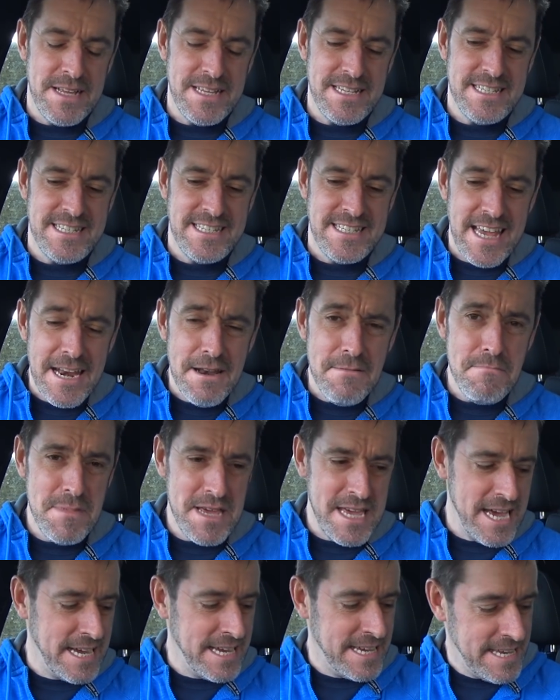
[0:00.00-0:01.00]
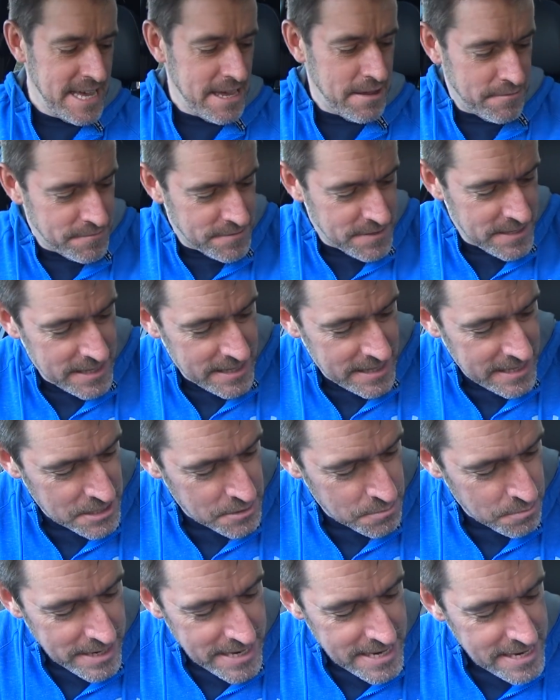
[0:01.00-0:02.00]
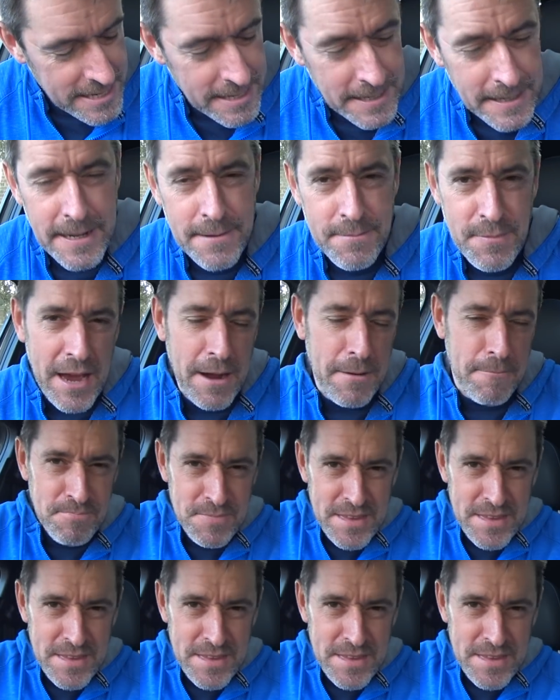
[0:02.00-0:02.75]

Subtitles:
sent me a gift this week. Now,